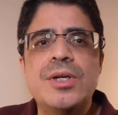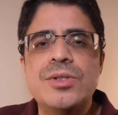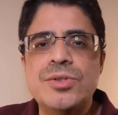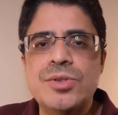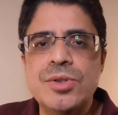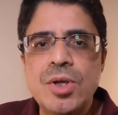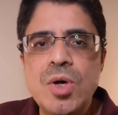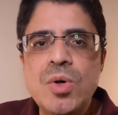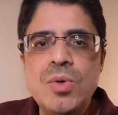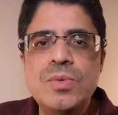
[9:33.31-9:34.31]

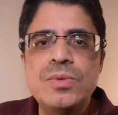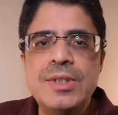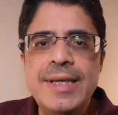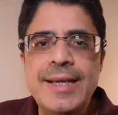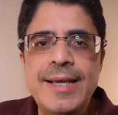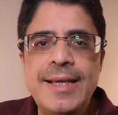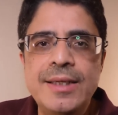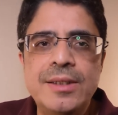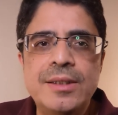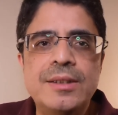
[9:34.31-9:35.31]
slow to
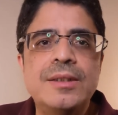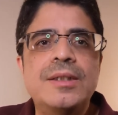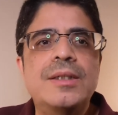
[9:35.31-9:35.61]
anger,